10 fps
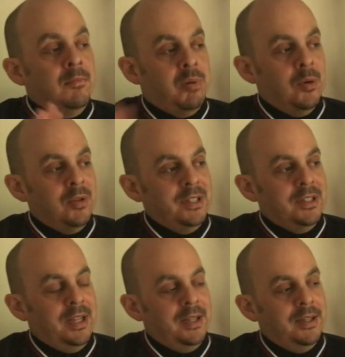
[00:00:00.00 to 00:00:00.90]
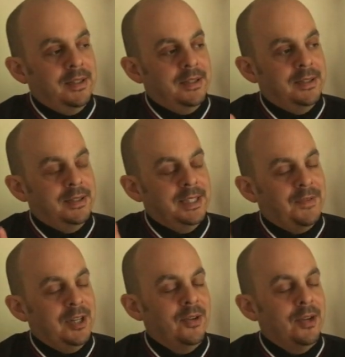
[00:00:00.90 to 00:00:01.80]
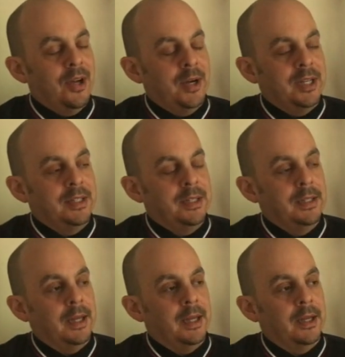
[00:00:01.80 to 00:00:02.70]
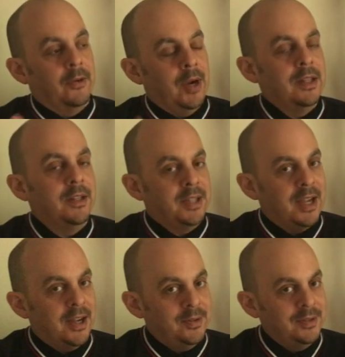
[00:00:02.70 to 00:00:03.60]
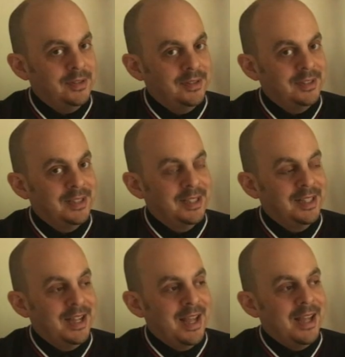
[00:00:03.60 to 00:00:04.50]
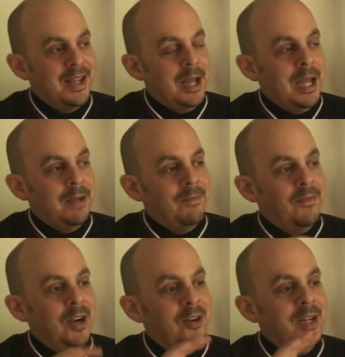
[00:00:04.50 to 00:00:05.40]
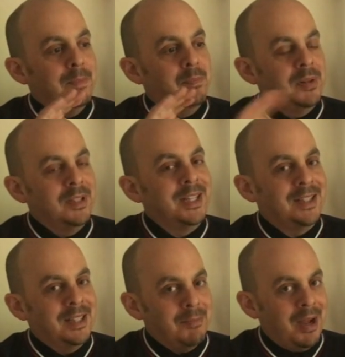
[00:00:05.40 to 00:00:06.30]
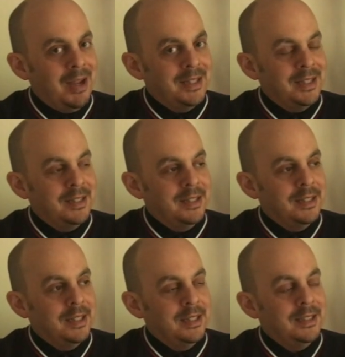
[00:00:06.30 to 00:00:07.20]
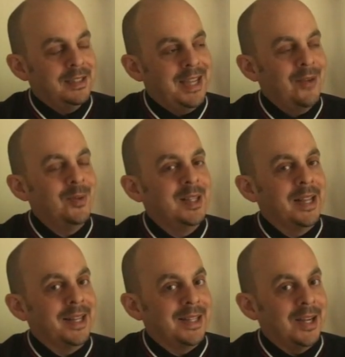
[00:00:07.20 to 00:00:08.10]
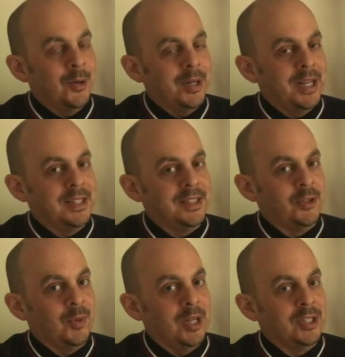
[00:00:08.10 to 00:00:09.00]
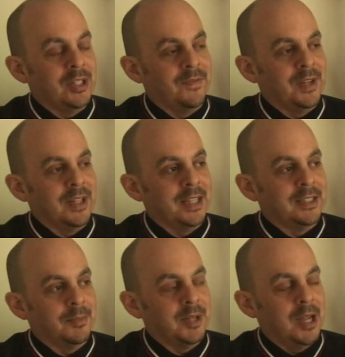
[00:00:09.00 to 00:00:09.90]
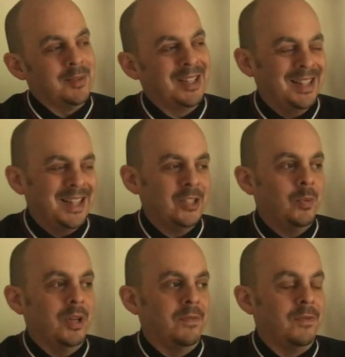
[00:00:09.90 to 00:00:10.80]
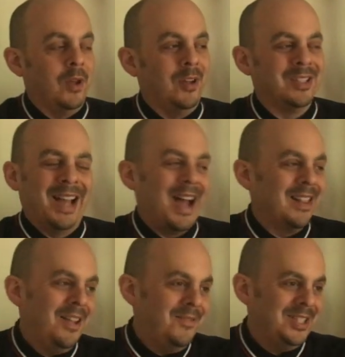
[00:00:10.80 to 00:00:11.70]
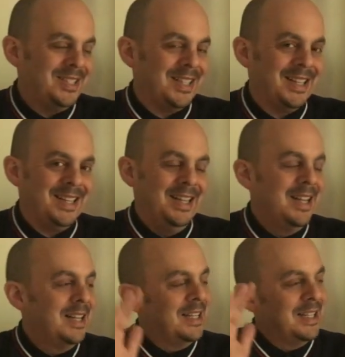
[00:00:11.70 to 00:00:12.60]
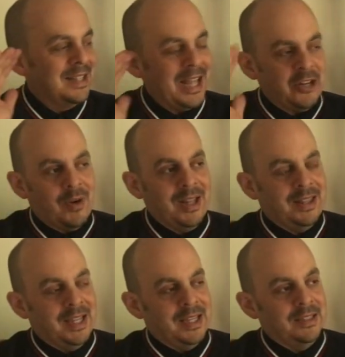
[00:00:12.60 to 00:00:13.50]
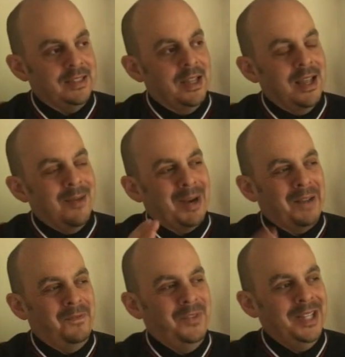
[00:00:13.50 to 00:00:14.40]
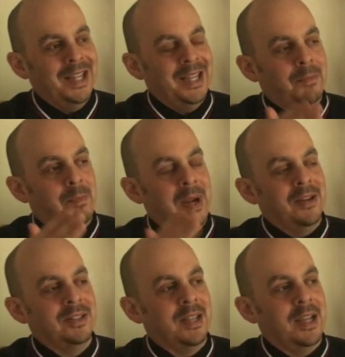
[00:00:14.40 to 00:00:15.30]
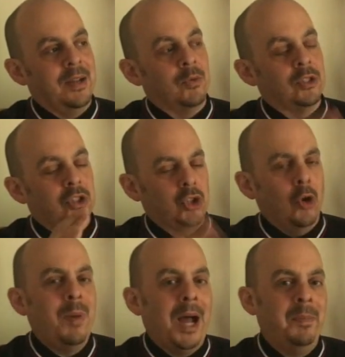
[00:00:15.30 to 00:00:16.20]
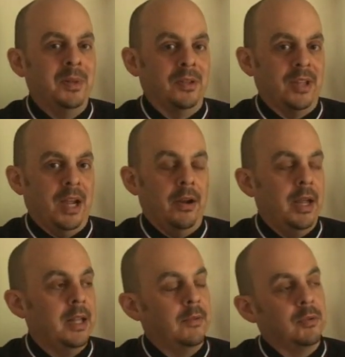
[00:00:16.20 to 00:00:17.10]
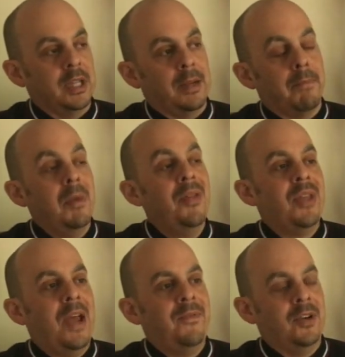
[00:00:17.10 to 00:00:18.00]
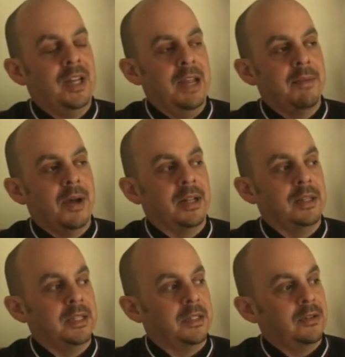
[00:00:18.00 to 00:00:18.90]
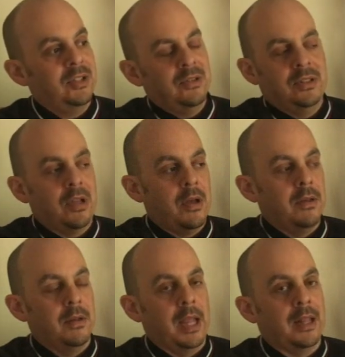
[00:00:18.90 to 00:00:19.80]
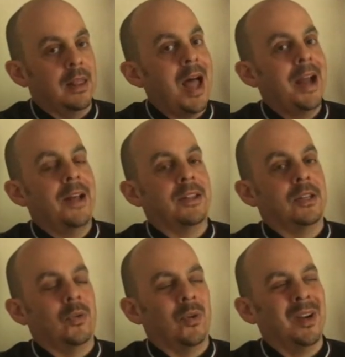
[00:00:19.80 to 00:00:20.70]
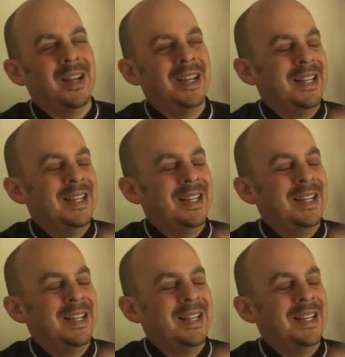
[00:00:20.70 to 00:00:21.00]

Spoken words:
Portland, if you don't know it, great little town. Very politically minded. Can't really let it go in any situation, I feel like sometimes. I think that's one of the flaws. I love the city, a lot of great things, but I feel like Parasite was so popular there, and it was like a month after it came out at least, you still saw like a line out the door.